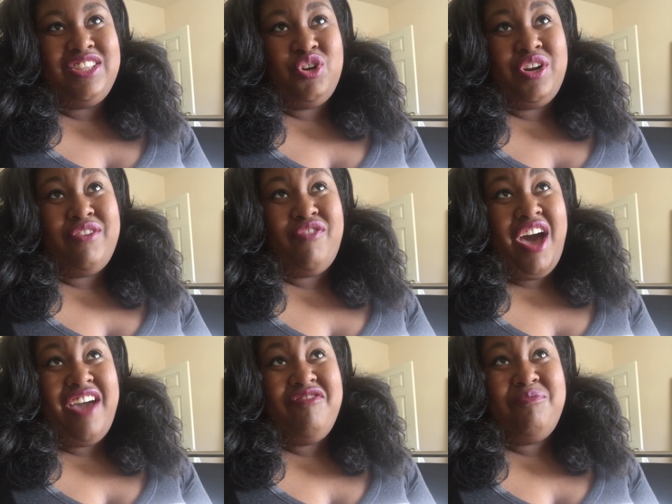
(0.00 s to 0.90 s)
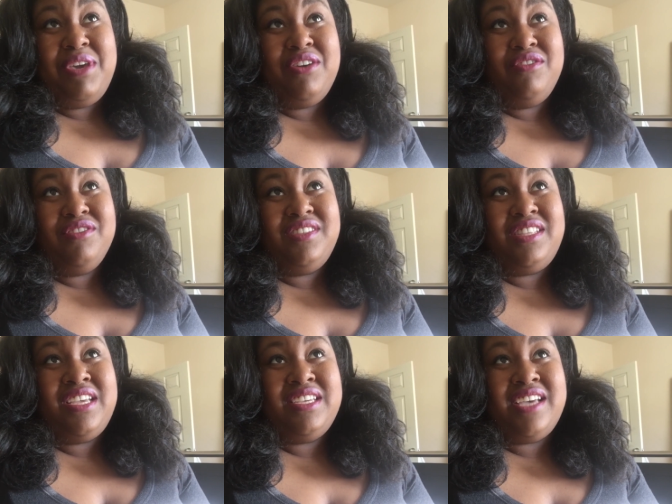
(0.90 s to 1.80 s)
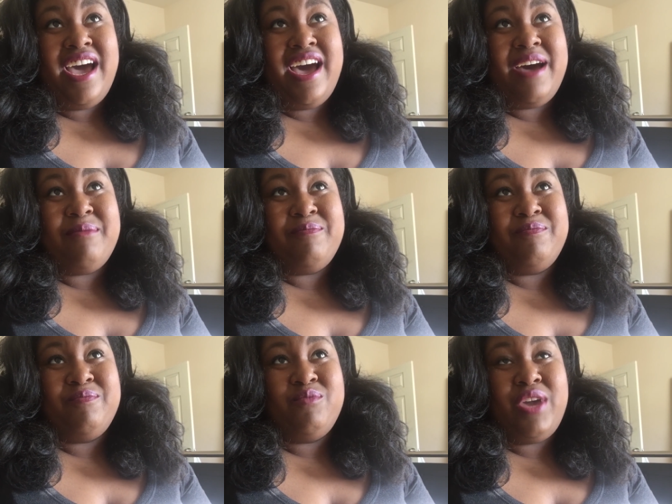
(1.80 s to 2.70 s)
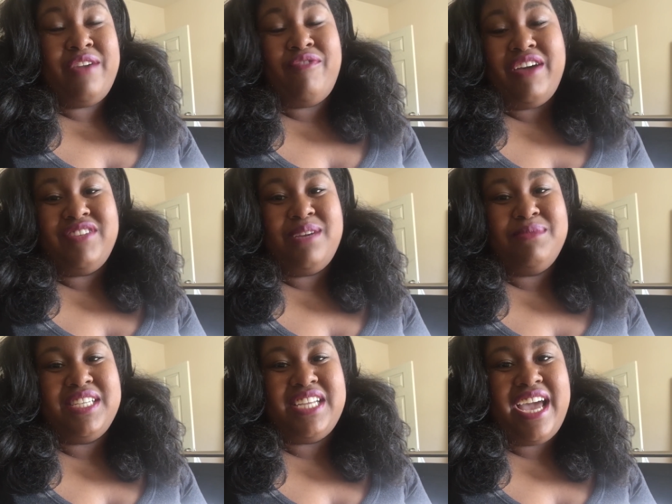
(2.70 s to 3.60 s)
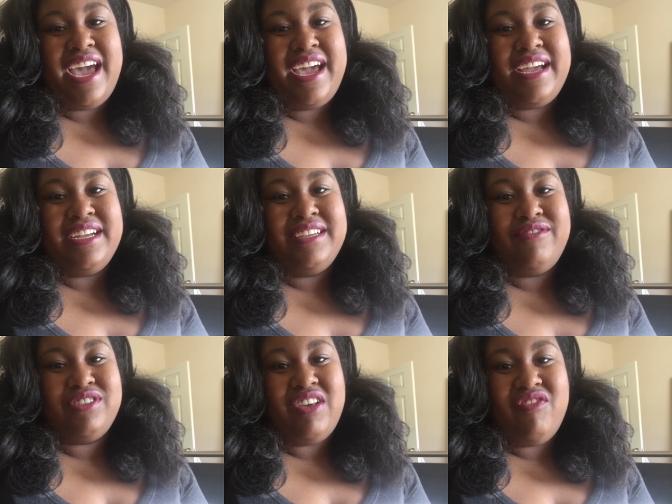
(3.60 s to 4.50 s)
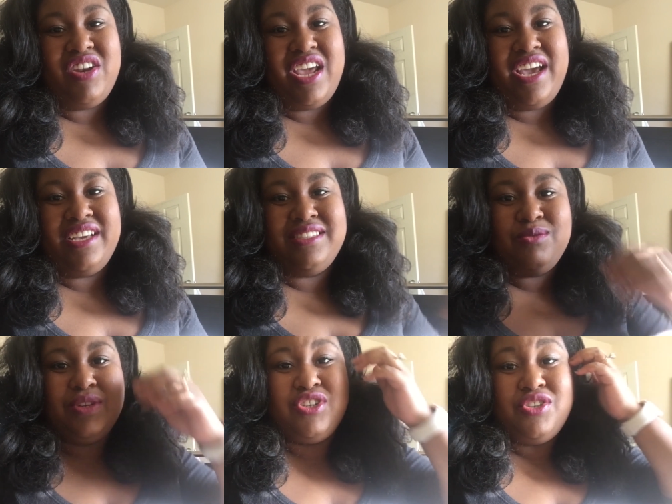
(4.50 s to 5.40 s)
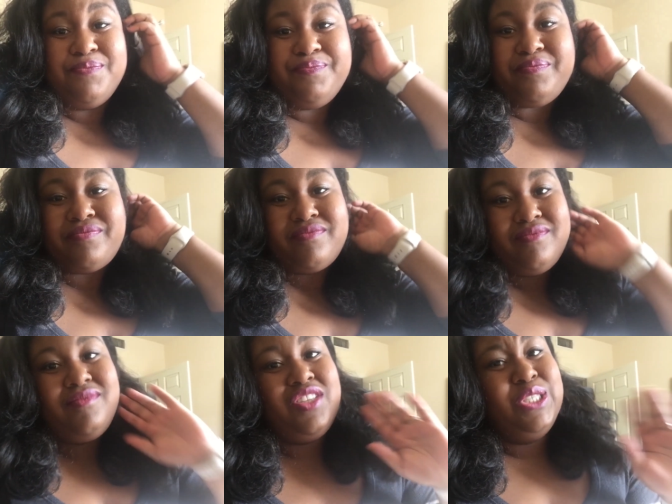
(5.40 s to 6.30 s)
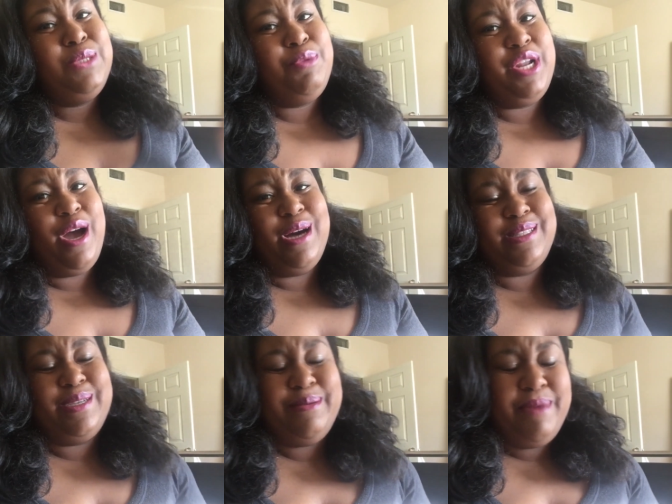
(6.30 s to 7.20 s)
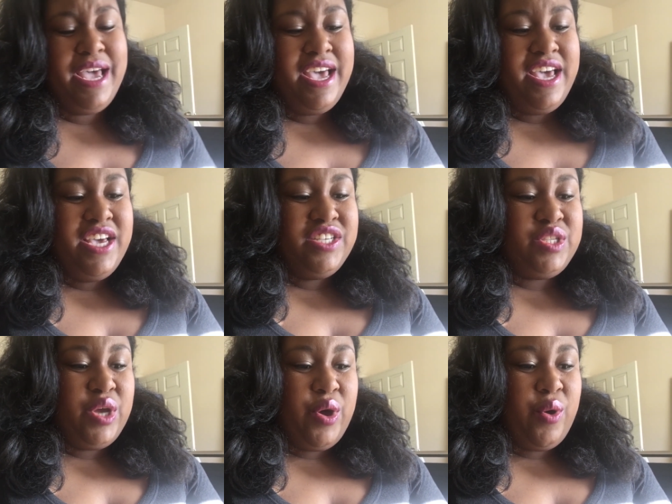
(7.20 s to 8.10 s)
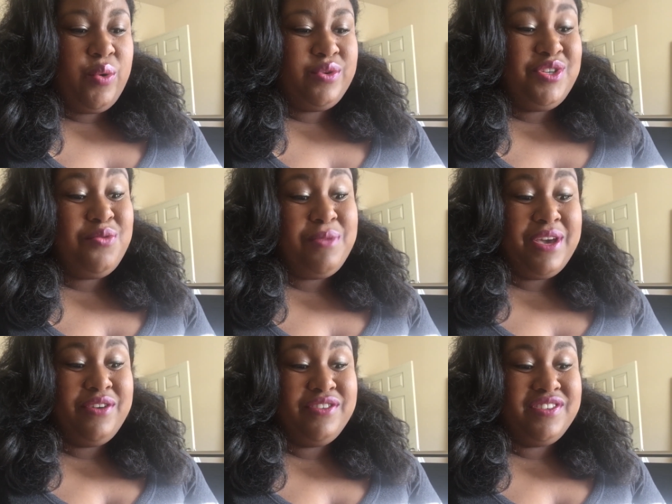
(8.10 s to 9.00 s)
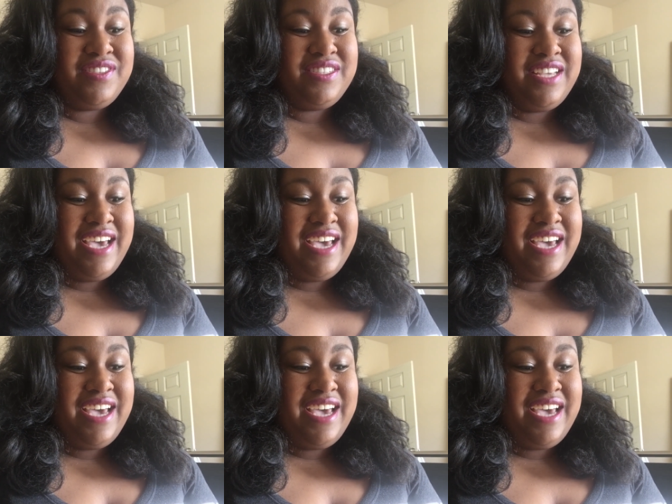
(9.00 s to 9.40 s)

35 meals. Um, we ate five times a day for seven days, which is pretty awesome. So two meals